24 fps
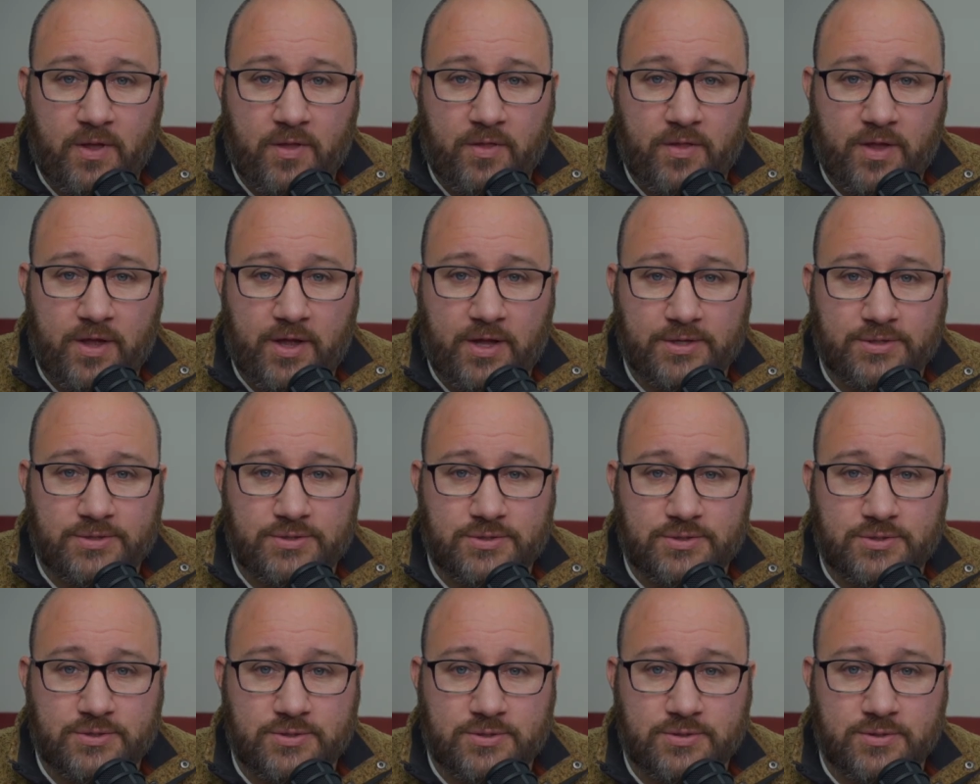
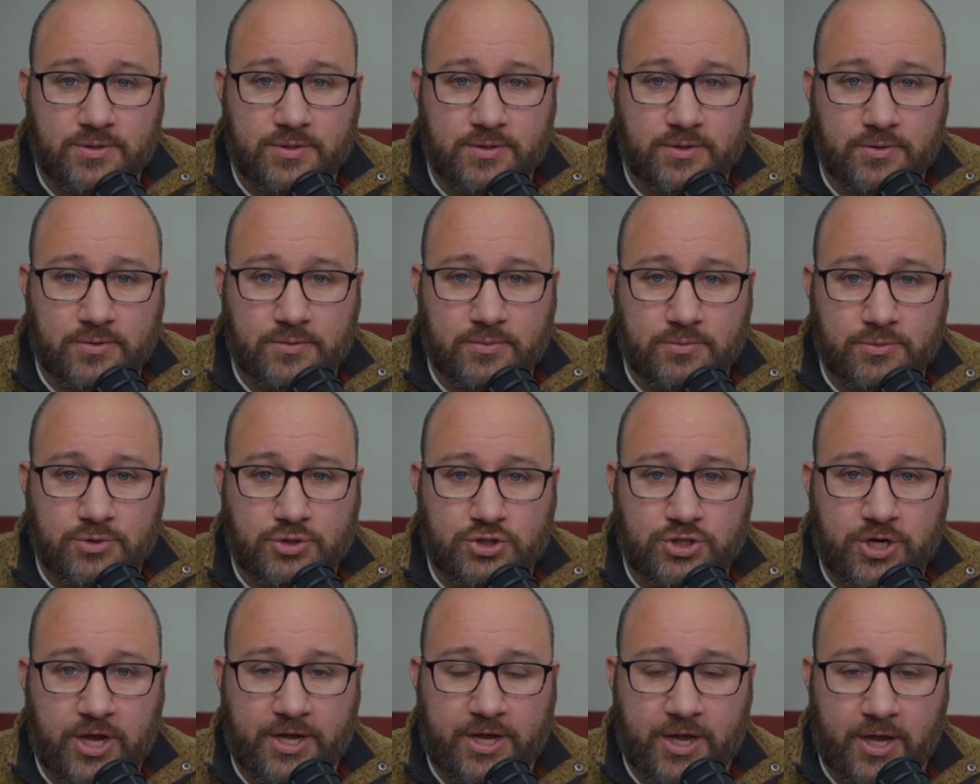It's
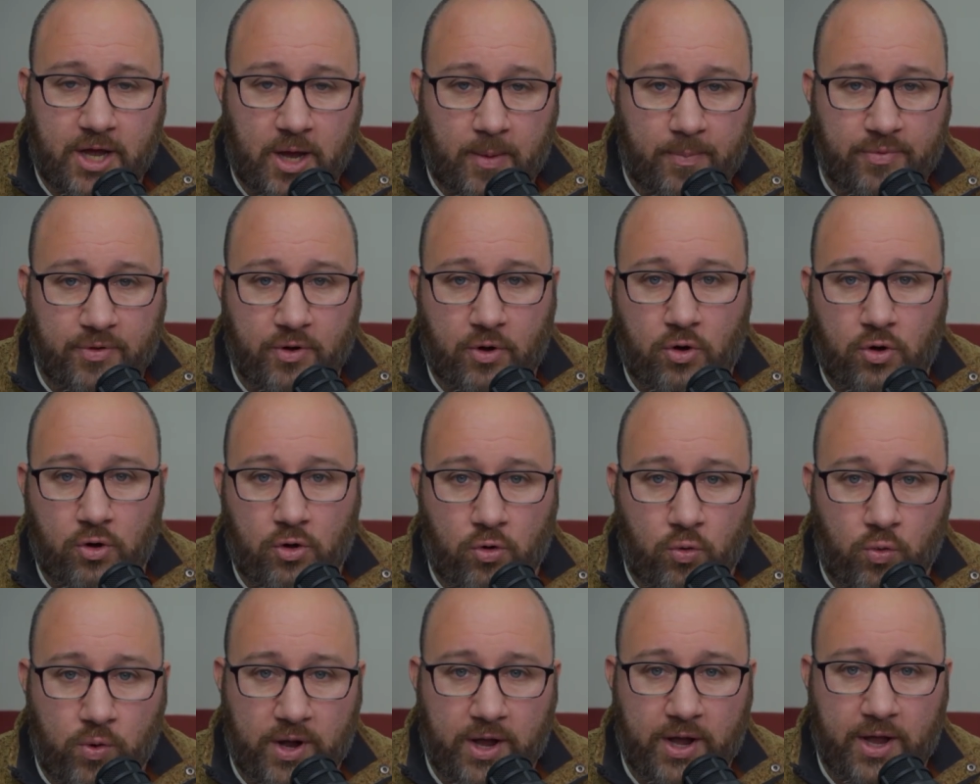shaking up the
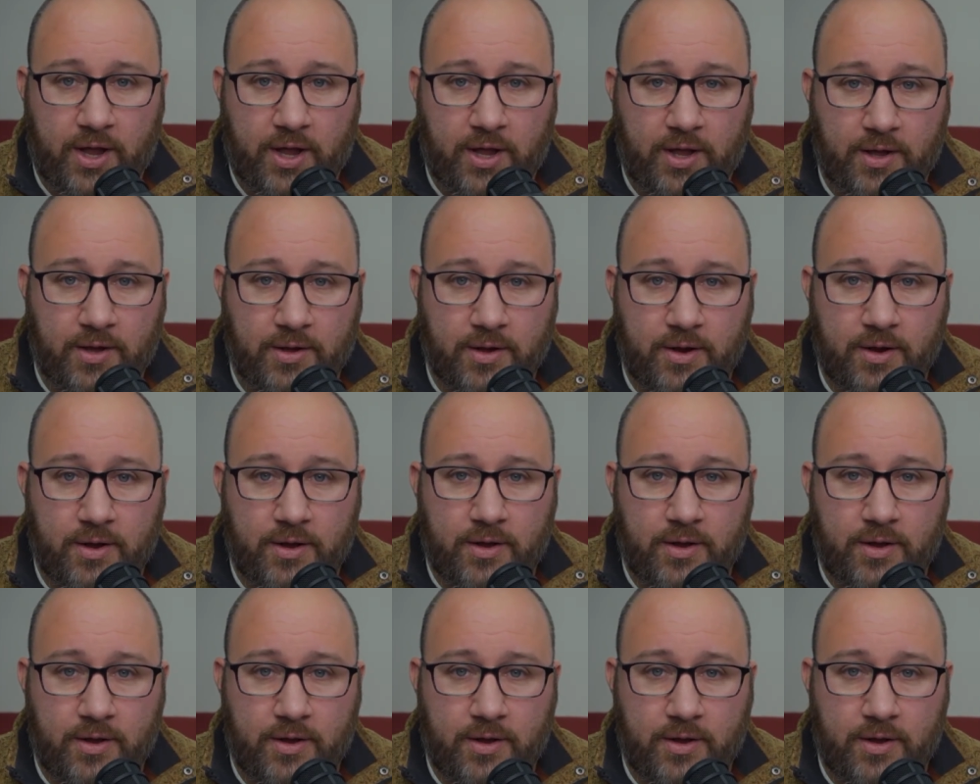whole way